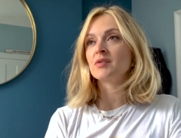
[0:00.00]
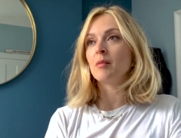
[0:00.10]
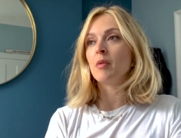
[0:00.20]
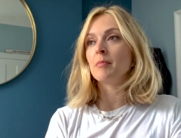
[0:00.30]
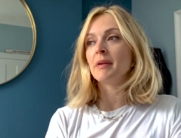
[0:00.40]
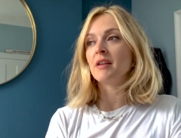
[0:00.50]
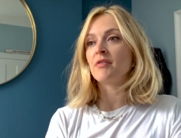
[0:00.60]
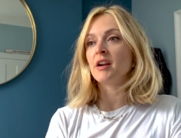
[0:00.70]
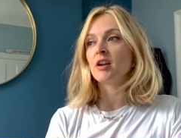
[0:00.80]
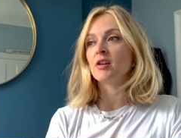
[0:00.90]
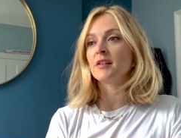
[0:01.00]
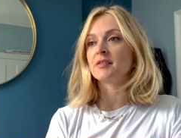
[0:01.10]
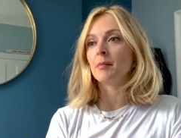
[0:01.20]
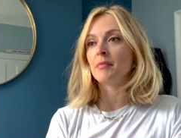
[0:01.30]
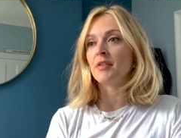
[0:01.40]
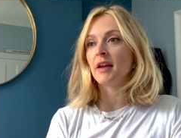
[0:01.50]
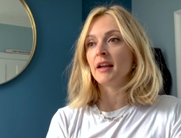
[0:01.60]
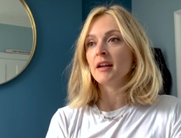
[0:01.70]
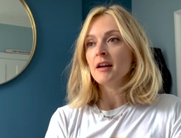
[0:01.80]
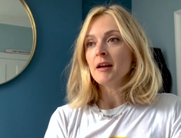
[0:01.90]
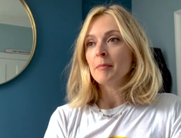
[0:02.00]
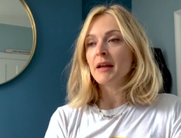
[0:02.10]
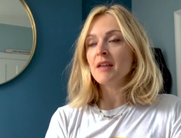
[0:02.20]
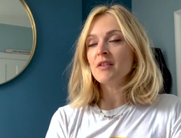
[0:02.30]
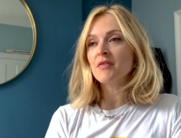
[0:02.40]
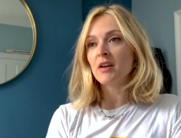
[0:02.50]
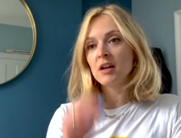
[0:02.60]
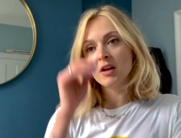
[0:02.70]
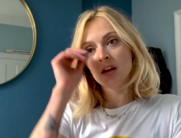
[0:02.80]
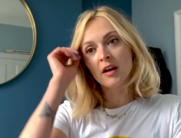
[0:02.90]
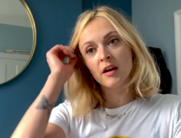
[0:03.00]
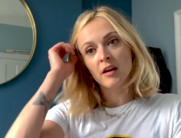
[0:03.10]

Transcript: or someone being very good at something. But even if I look